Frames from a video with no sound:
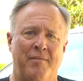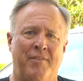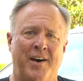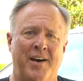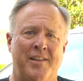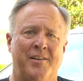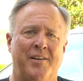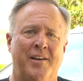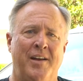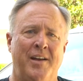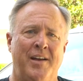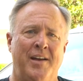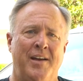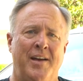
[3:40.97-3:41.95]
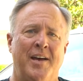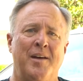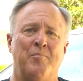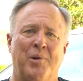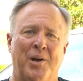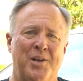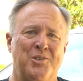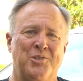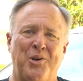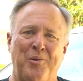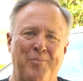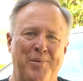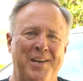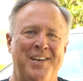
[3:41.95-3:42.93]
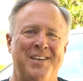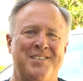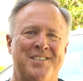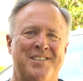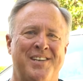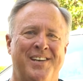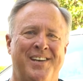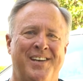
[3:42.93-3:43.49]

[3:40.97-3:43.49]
Father and brought us all peace.